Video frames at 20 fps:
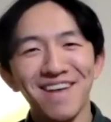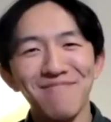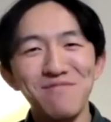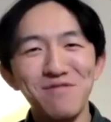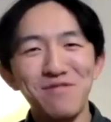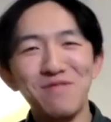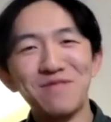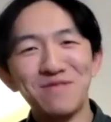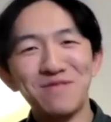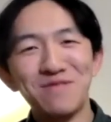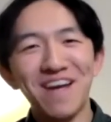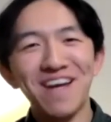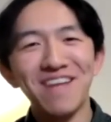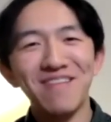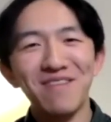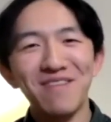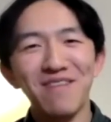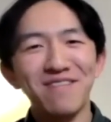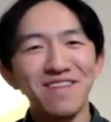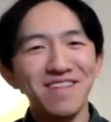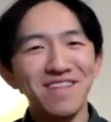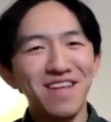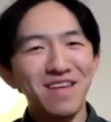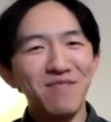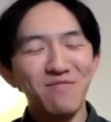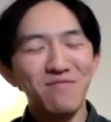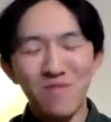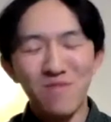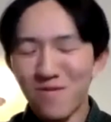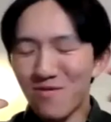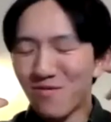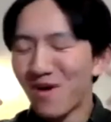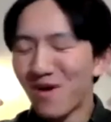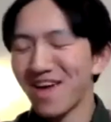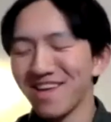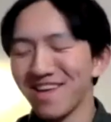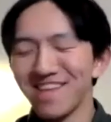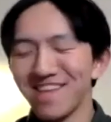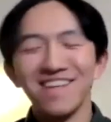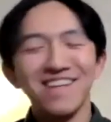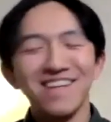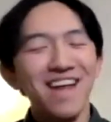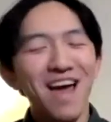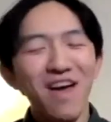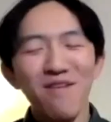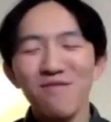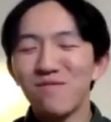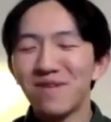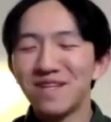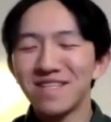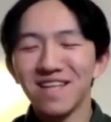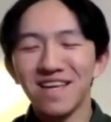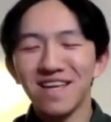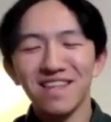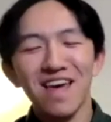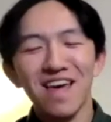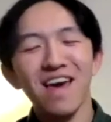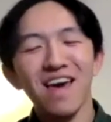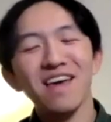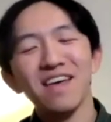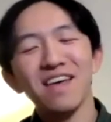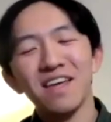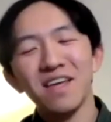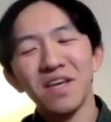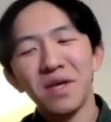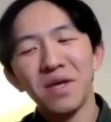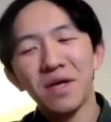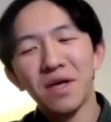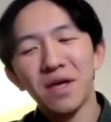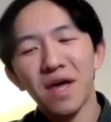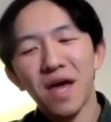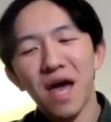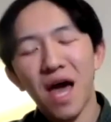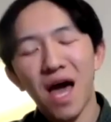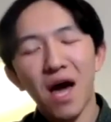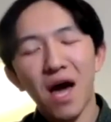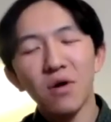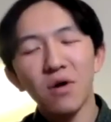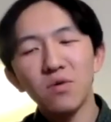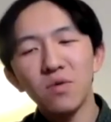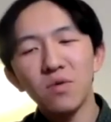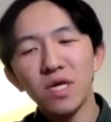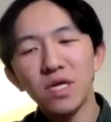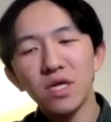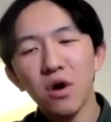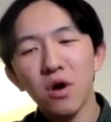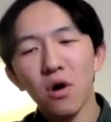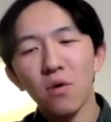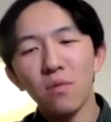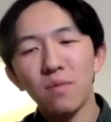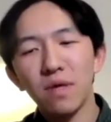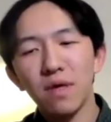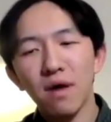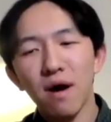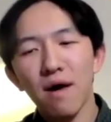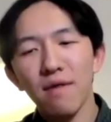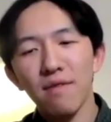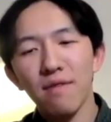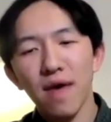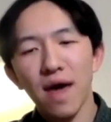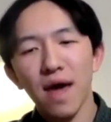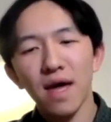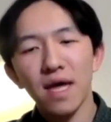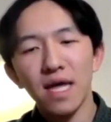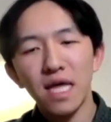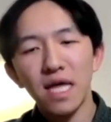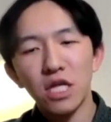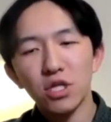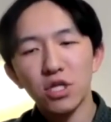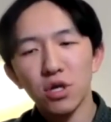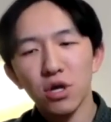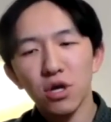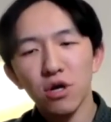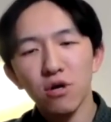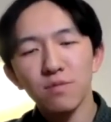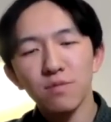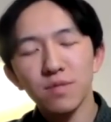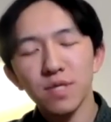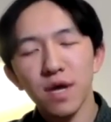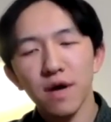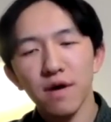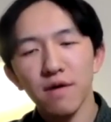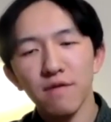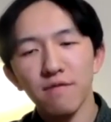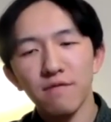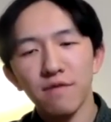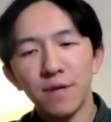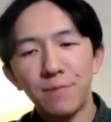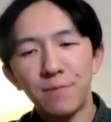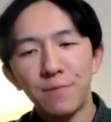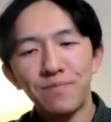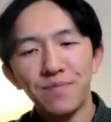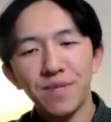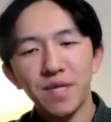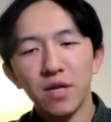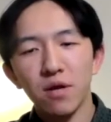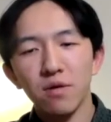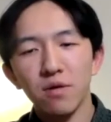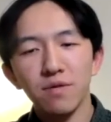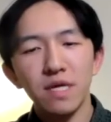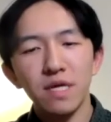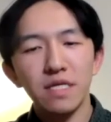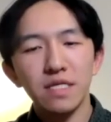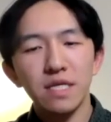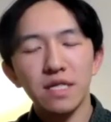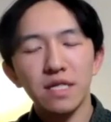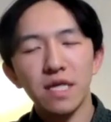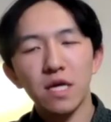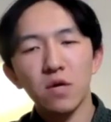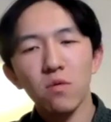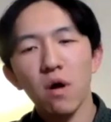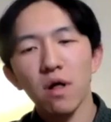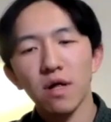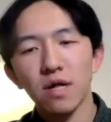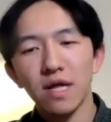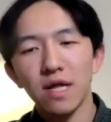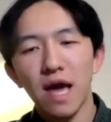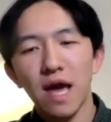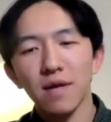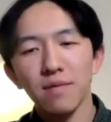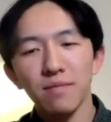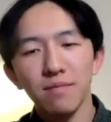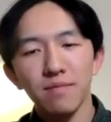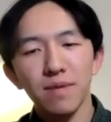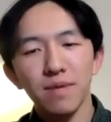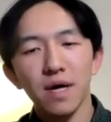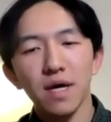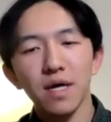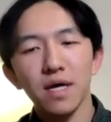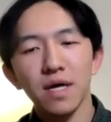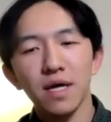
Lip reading: moves, right? We have to like remember, wait, not everybody's like that. How do we go beyond that in terms of, things like the Equality Act, but